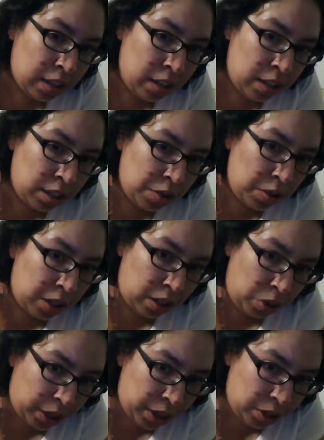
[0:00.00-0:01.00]
to do with
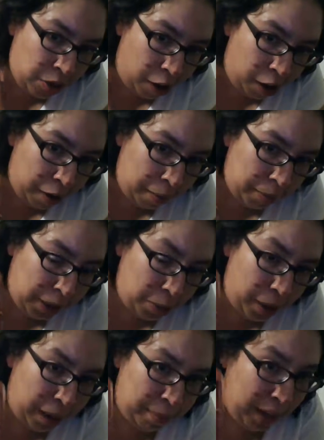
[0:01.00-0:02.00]
Toy Story,
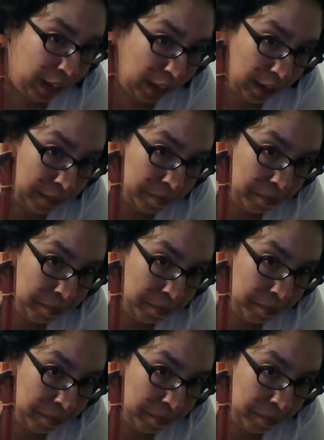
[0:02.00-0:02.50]
Midway Mania.